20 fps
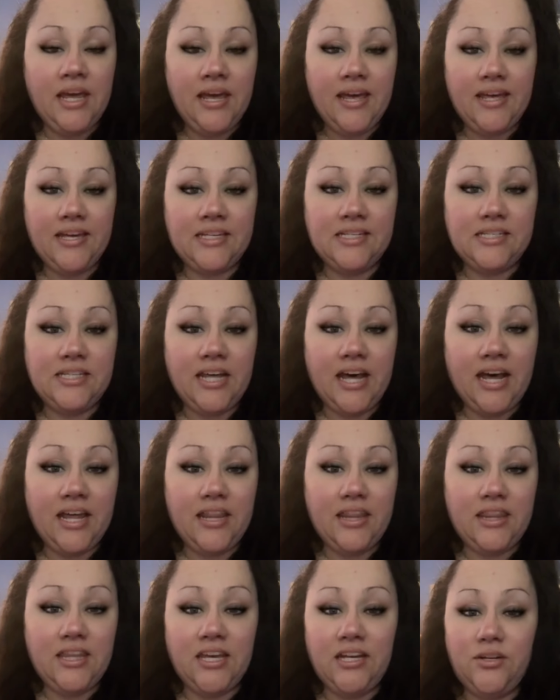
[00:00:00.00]
is
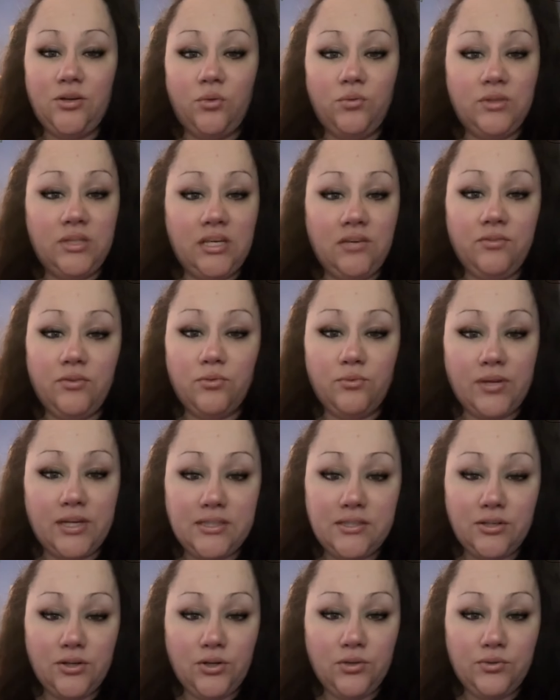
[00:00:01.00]
that they don't leave a
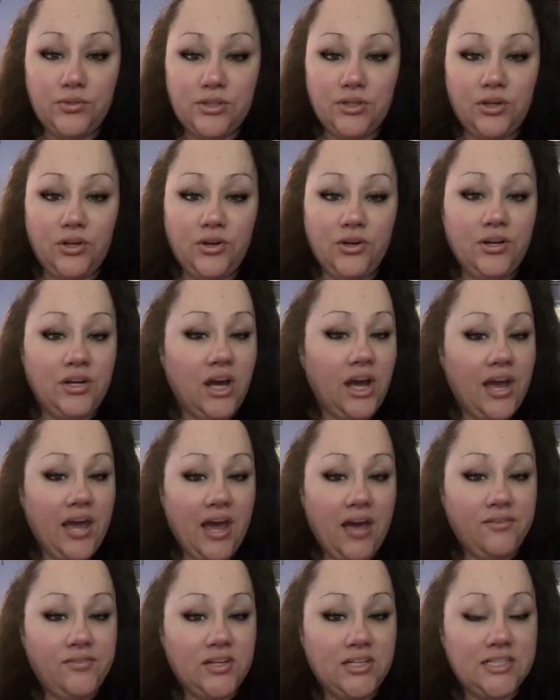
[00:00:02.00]
residue, so you're not
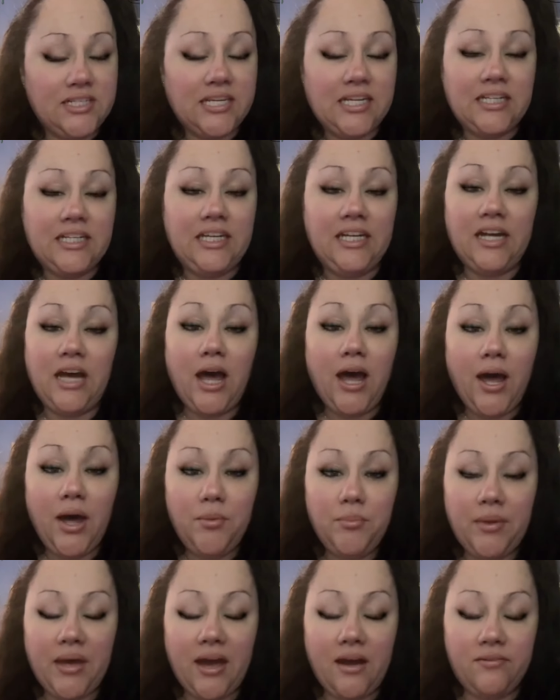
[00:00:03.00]
having to clean
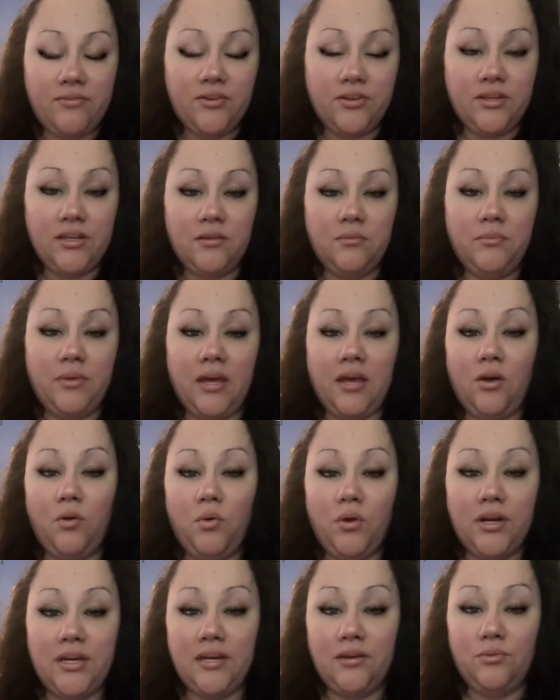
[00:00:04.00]
up after them
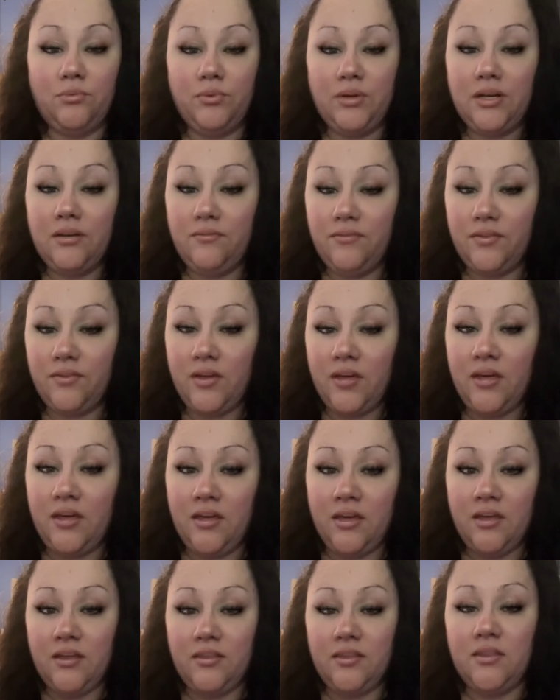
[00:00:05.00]
or get rid of
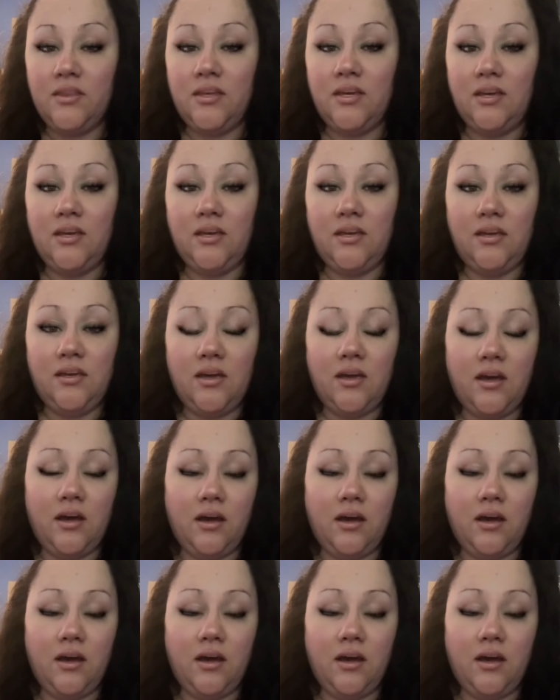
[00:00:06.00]
the